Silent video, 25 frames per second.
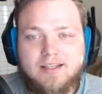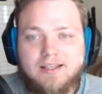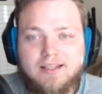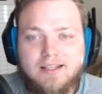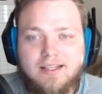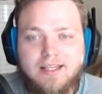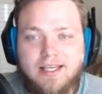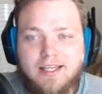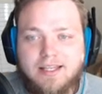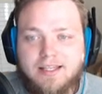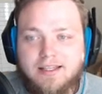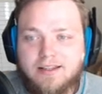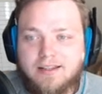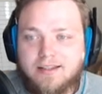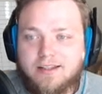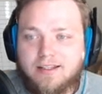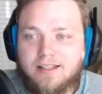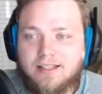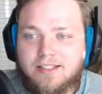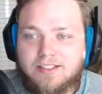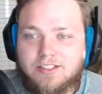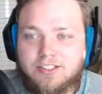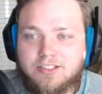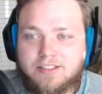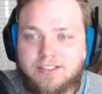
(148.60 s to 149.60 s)

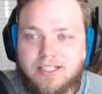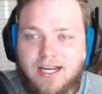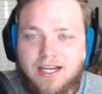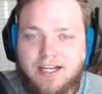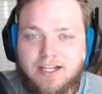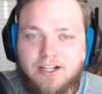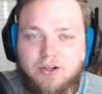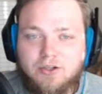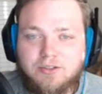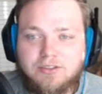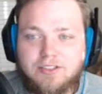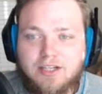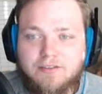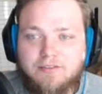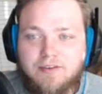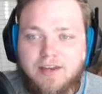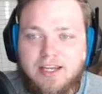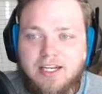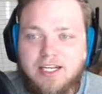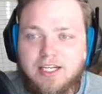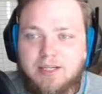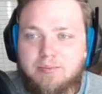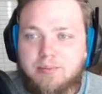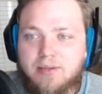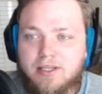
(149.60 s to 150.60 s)
It just kind of goes off
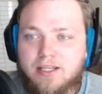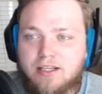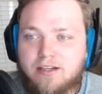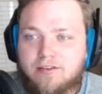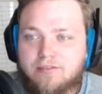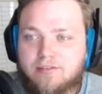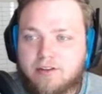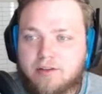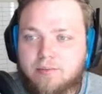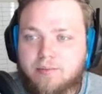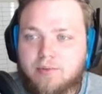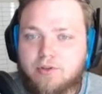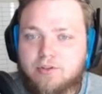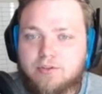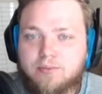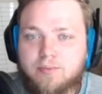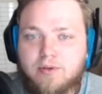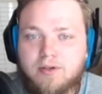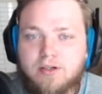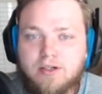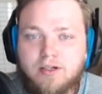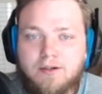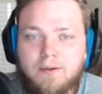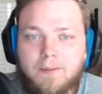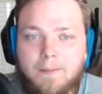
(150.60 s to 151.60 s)
ADP for the most
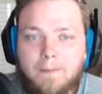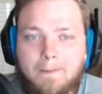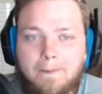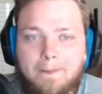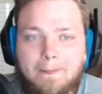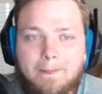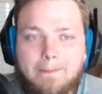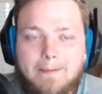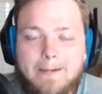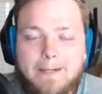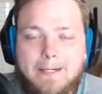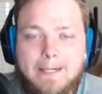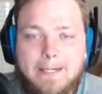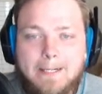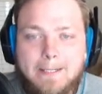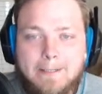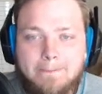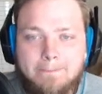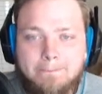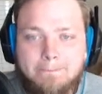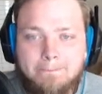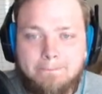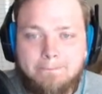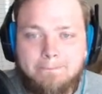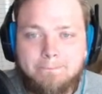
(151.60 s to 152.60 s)
part.
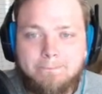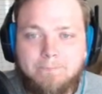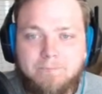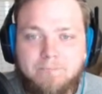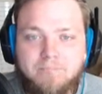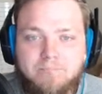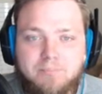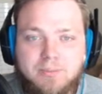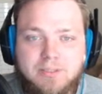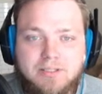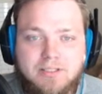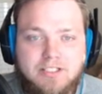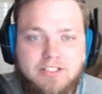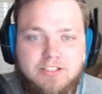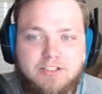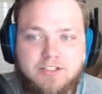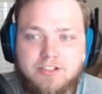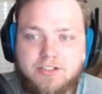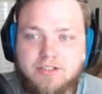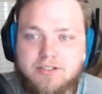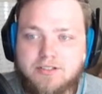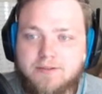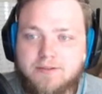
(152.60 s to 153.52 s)
But these are just